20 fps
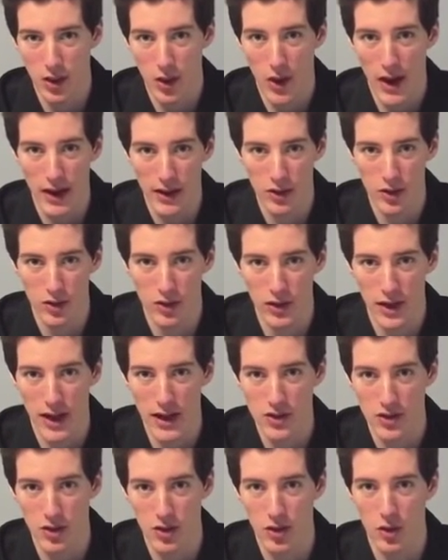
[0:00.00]

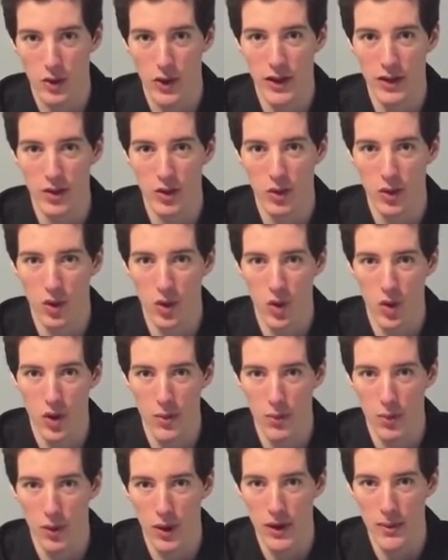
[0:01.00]
exercise is great to
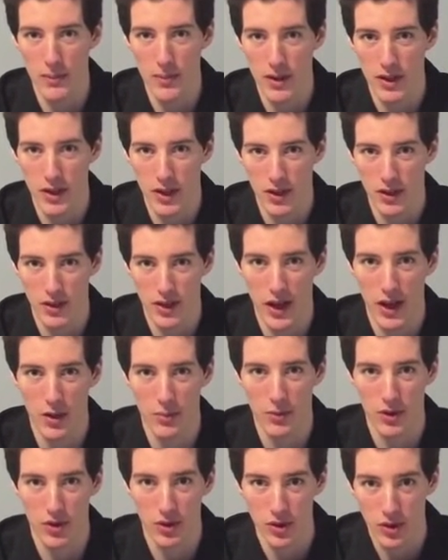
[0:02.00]
incorporate because it
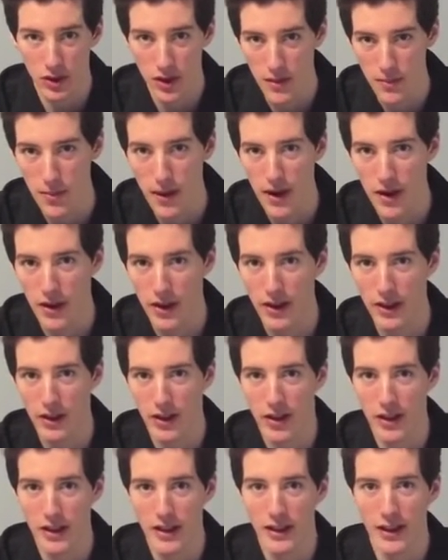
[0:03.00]
helps us sleep better at
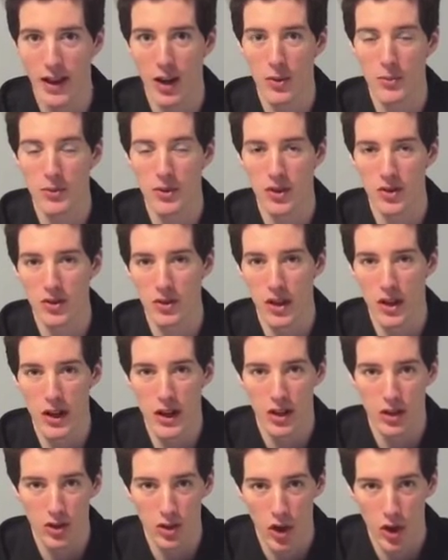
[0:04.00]
night. It helps us
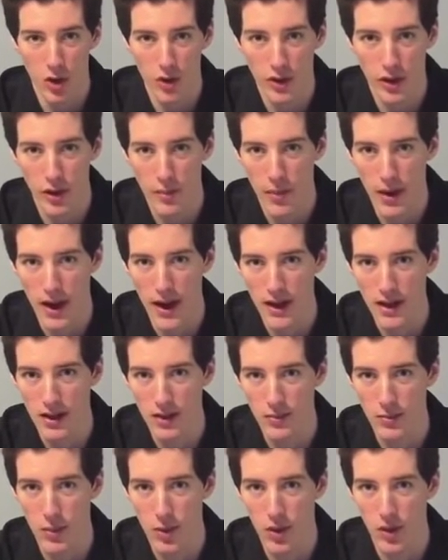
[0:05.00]
tone our
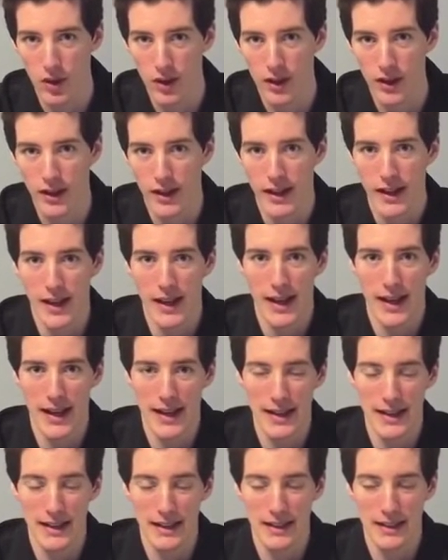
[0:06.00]
bodies more,
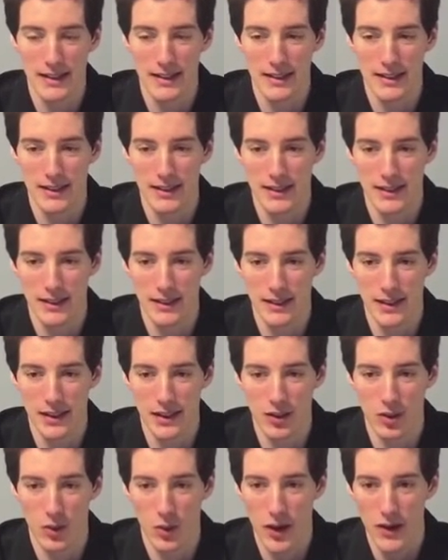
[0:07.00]
and it's
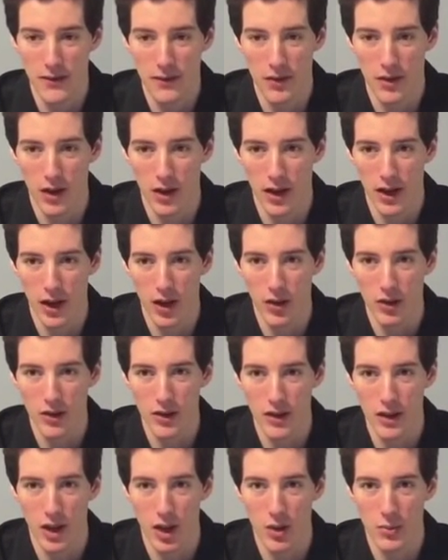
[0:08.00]
great for our health,
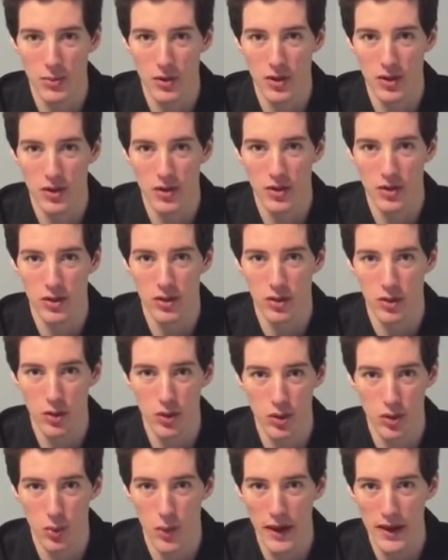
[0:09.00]
and it helps us
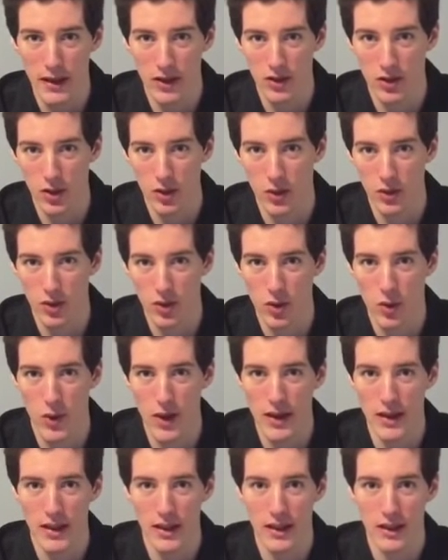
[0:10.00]
lose weight. So it's a
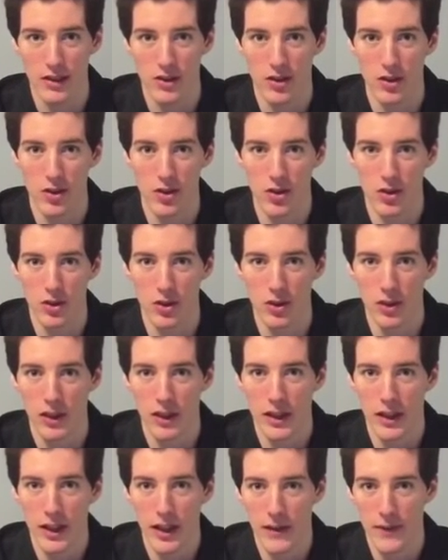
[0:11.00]
great thing to do
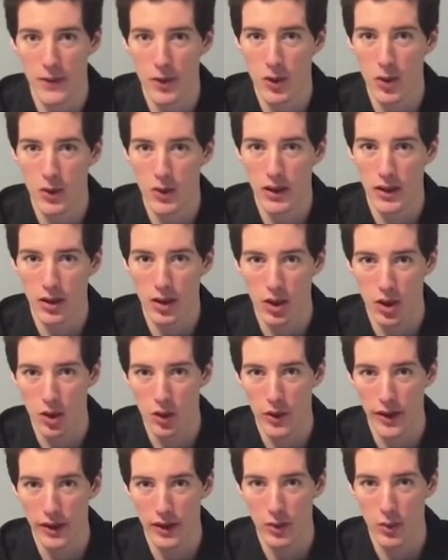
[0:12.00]
if you're doing it the
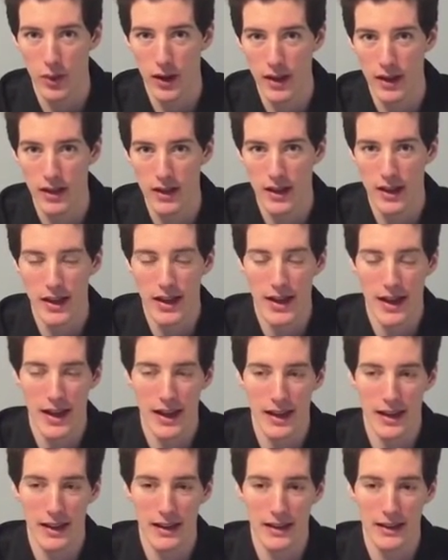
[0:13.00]
correct way.
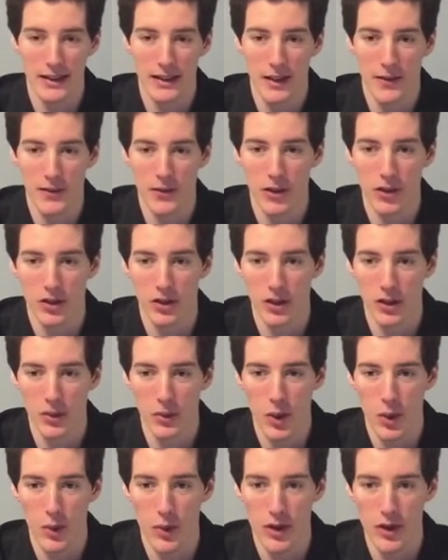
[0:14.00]
And definitely
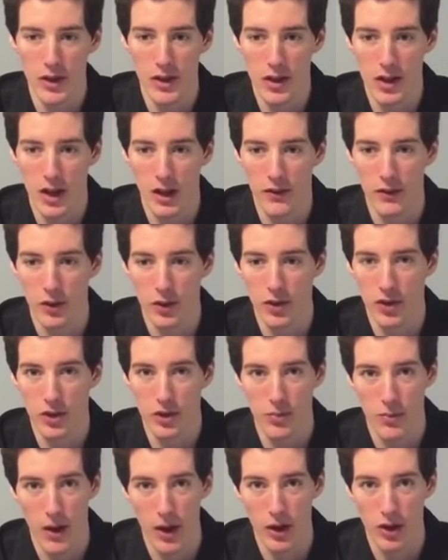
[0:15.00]
what we cover in
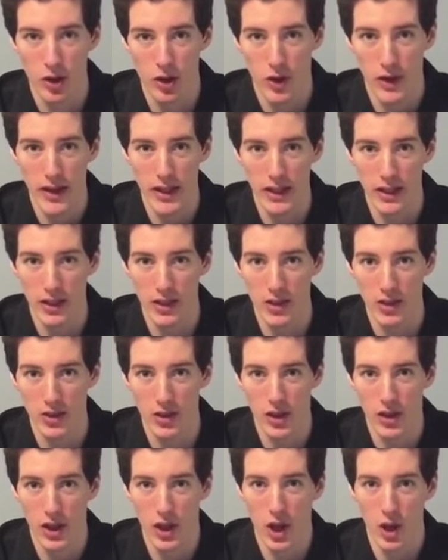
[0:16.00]
Smart Training
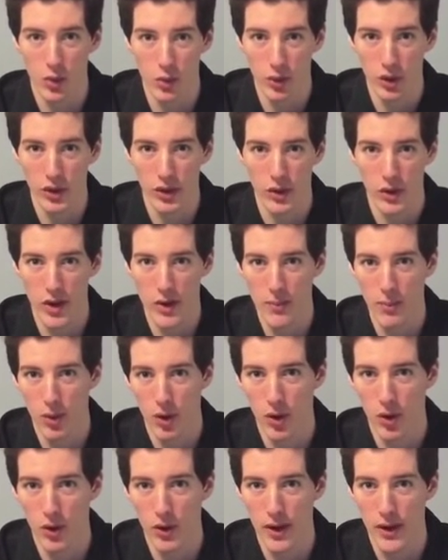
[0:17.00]
is a really great
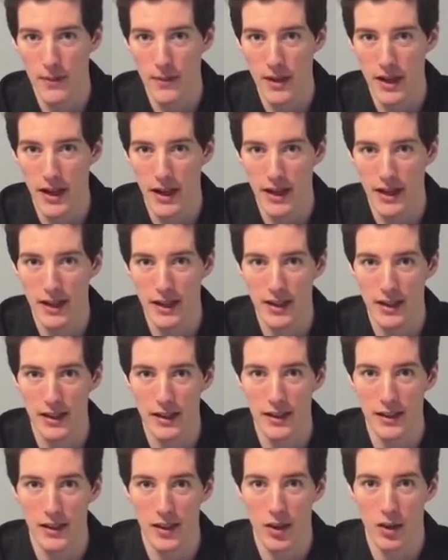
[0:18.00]
program that
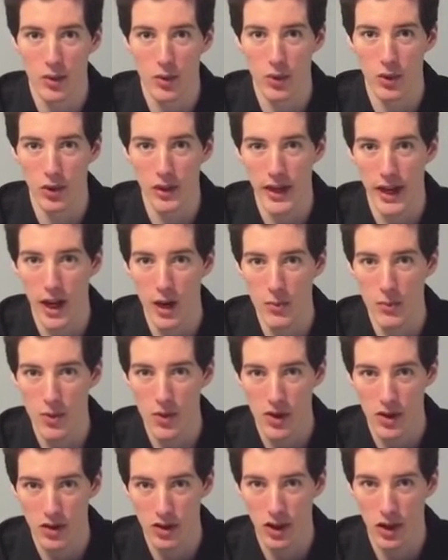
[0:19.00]
can really help you
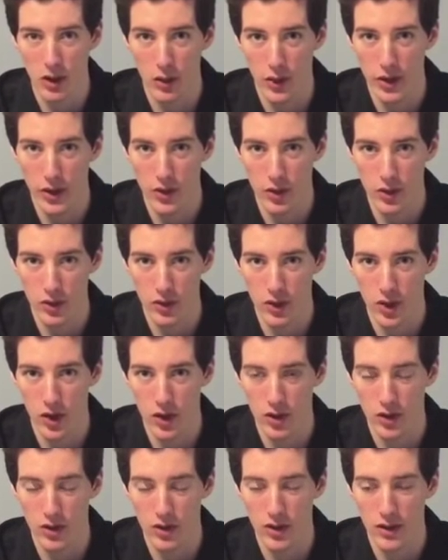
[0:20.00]
accelerate your
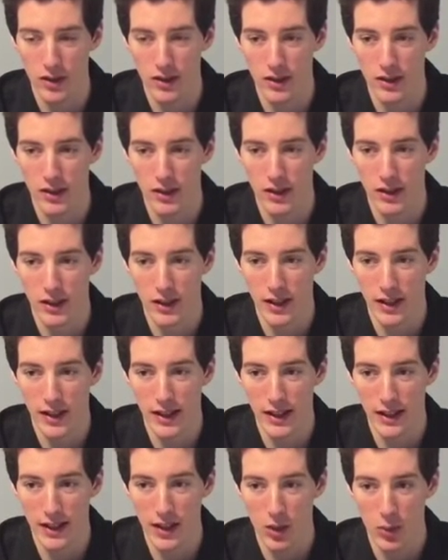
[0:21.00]
results and
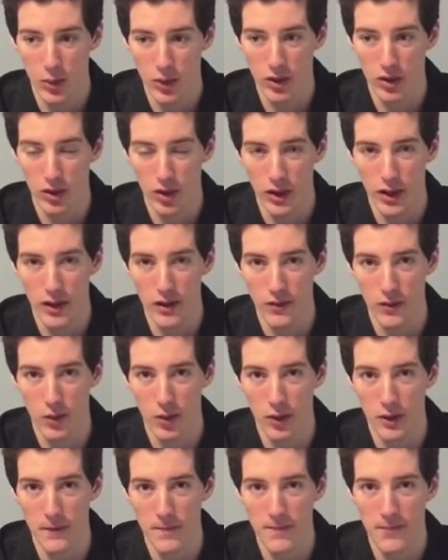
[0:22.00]
get what you're looking
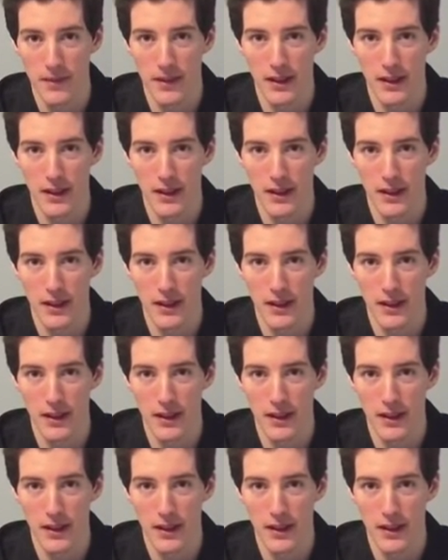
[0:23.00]
for.